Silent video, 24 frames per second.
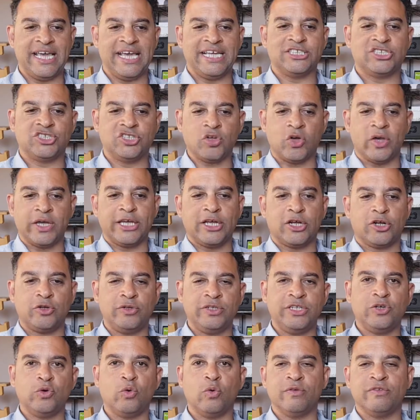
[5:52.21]
it's not
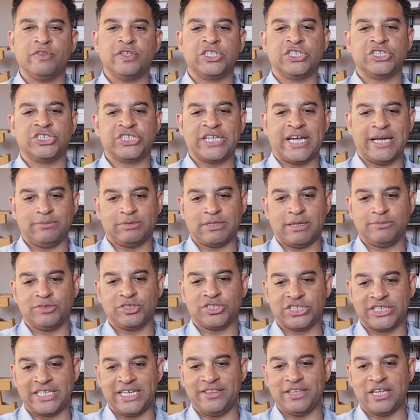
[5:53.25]
including all of the shapes. I'm
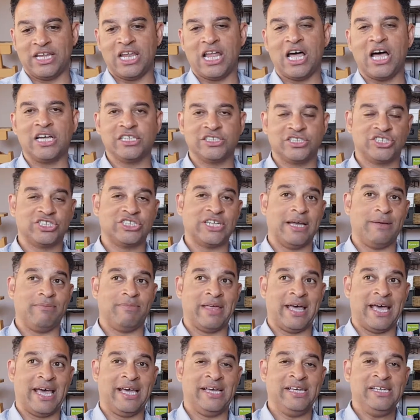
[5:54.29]
just seeing the last shape
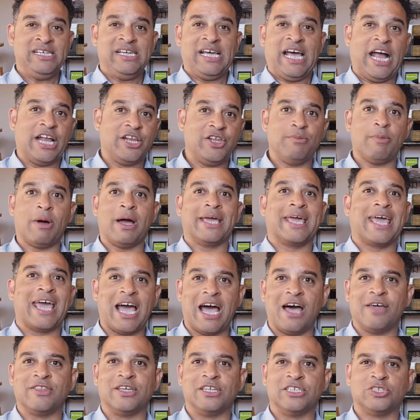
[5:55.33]
there, and you might get
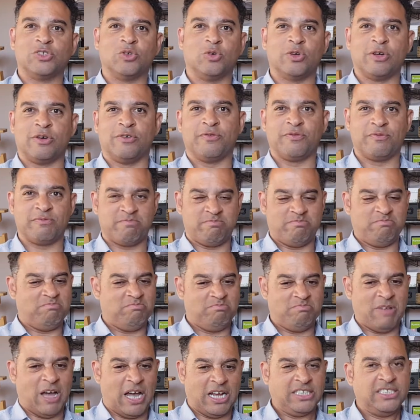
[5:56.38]
other sort of
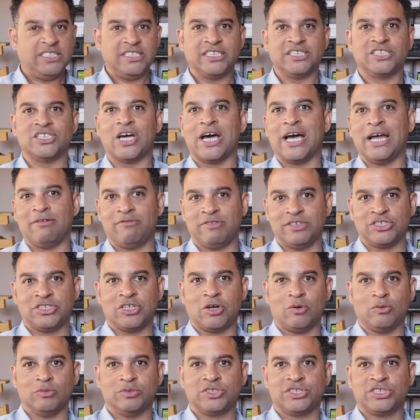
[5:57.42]
undesired
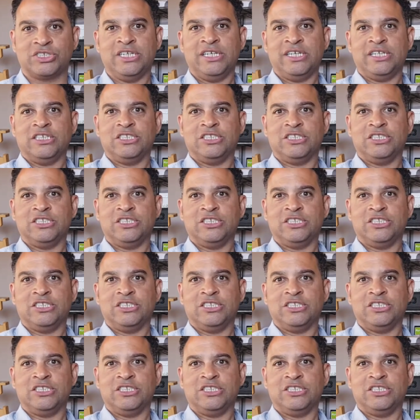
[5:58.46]
results.